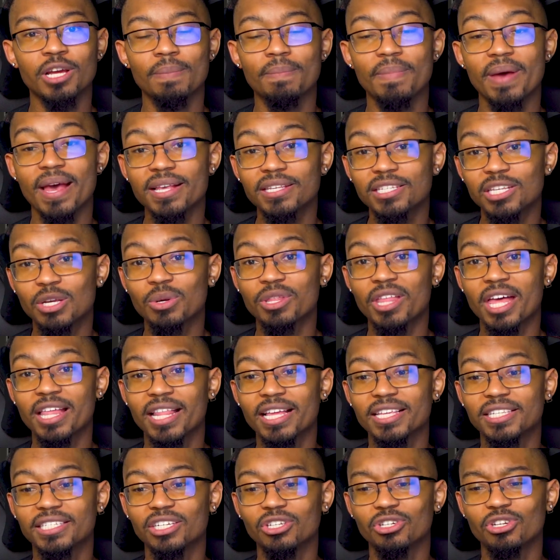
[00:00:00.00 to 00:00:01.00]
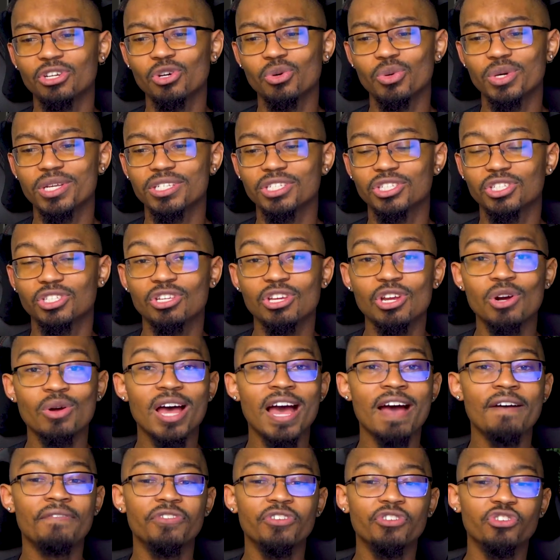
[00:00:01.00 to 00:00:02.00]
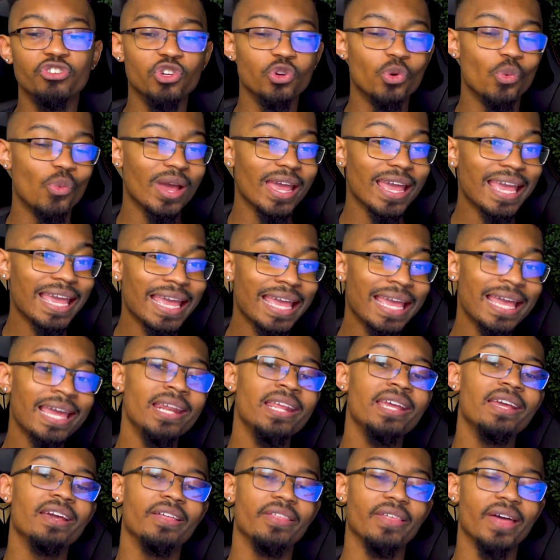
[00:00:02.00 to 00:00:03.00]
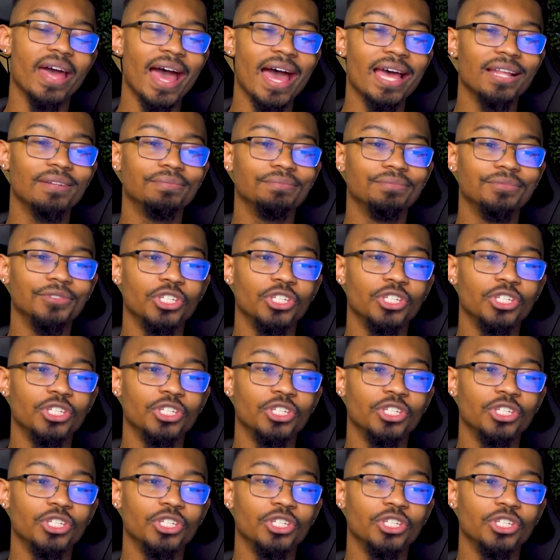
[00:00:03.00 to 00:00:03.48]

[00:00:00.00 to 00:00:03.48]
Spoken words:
and basically what that lets you do is you don't have to do any of that.